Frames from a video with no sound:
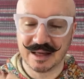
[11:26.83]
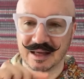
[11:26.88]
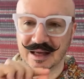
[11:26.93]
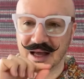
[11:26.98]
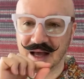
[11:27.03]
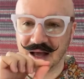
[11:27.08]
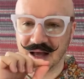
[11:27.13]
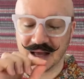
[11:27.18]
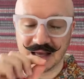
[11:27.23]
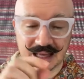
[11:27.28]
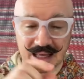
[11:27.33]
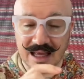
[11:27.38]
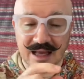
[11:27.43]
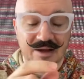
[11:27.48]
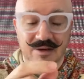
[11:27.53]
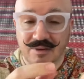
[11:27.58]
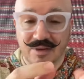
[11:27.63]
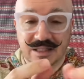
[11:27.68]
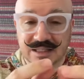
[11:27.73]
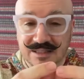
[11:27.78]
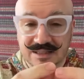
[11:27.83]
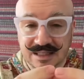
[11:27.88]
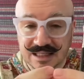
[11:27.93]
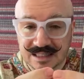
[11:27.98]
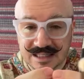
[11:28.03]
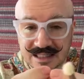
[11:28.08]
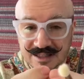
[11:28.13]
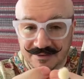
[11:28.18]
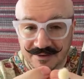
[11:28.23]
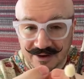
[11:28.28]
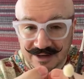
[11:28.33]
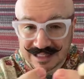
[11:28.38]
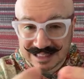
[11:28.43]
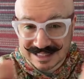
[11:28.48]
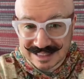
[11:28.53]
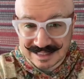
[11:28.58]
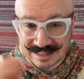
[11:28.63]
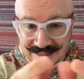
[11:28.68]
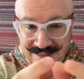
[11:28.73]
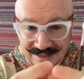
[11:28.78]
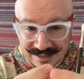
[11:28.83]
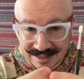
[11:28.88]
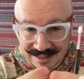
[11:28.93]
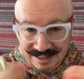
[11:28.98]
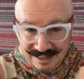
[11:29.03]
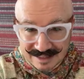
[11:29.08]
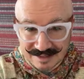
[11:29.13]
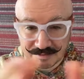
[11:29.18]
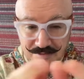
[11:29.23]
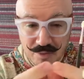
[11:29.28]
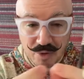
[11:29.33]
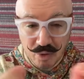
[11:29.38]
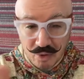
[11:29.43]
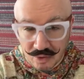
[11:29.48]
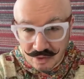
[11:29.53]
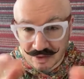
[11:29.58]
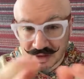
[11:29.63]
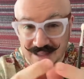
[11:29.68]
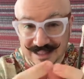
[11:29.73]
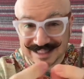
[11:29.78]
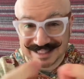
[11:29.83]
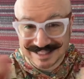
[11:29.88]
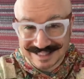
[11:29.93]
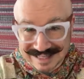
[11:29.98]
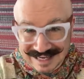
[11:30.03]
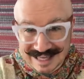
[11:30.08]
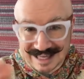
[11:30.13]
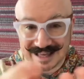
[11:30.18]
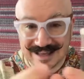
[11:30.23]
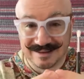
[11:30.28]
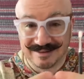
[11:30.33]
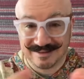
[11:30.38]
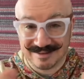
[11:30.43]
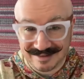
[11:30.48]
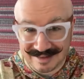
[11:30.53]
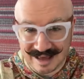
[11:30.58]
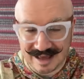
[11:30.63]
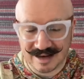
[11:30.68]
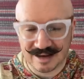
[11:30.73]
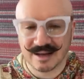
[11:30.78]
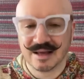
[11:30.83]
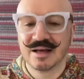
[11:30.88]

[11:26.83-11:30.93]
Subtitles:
It's just very smooth and sleek and thin.